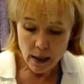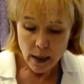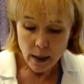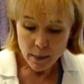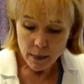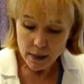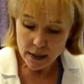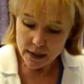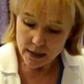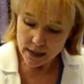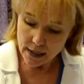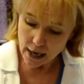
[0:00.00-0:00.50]

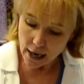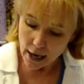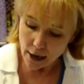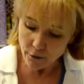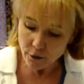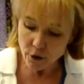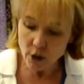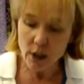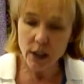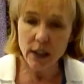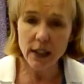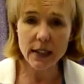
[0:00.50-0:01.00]
because
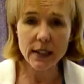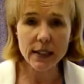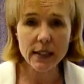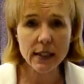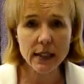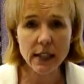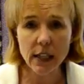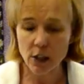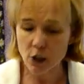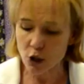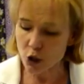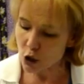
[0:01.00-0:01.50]
after you get it
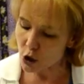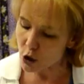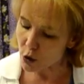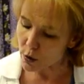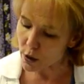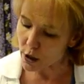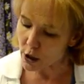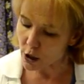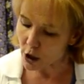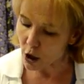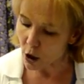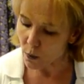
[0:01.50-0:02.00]
stitched, you
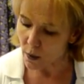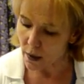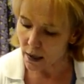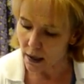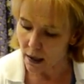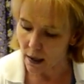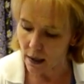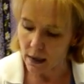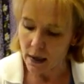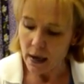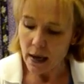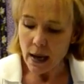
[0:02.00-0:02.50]
can go
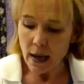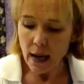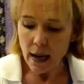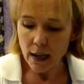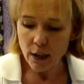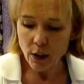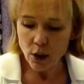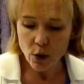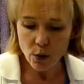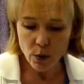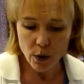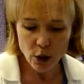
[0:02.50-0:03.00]
in
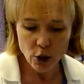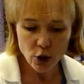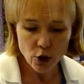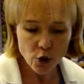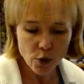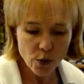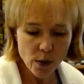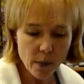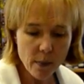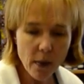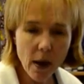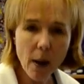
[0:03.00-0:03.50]
and you can
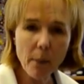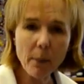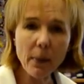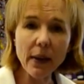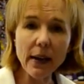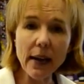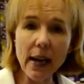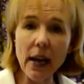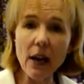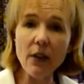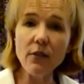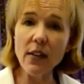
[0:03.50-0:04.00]
trim up and
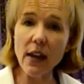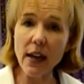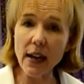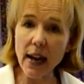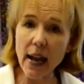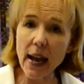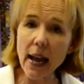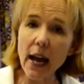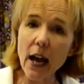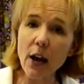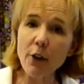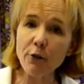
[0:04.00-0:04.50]
have that
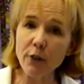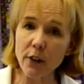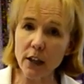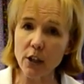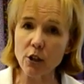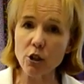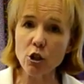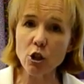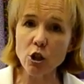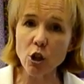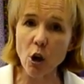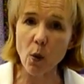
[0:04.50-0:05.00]
½ inch
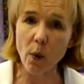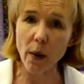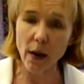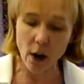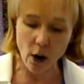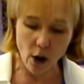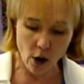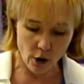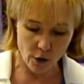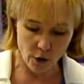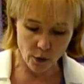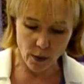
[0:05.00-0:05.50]
showing
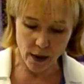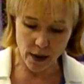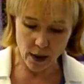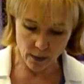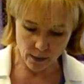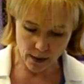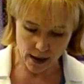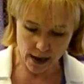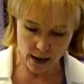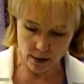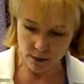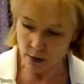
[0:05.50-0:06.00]
all the way
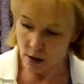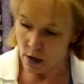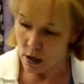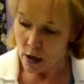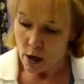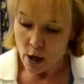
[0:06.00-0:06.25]
around.